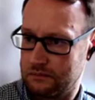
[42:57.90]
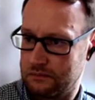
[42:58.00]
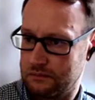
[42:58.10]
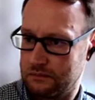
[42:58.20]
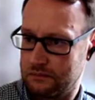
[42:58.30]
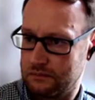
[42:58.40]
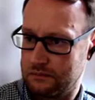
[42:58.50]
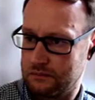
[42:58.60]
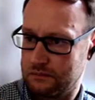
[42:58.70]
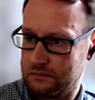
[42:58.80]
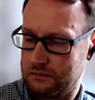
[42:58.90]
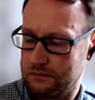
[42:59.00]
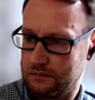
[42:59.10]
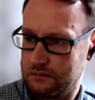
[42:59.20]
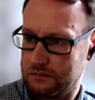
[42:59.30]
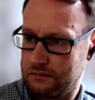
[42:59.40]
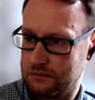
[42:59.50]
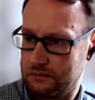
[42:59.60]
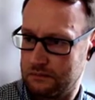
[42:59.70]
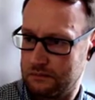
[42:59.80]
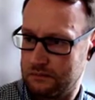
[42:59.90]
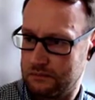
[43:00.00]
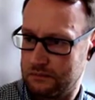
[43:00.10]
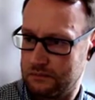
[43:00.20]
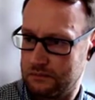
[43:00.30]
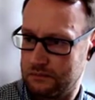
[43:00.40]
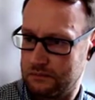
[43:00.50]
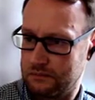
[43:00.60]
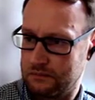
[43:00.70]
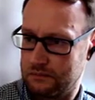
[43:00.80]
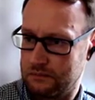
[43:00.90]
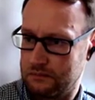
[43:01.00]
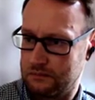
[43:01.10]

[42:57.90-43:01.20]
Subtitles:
[no speech]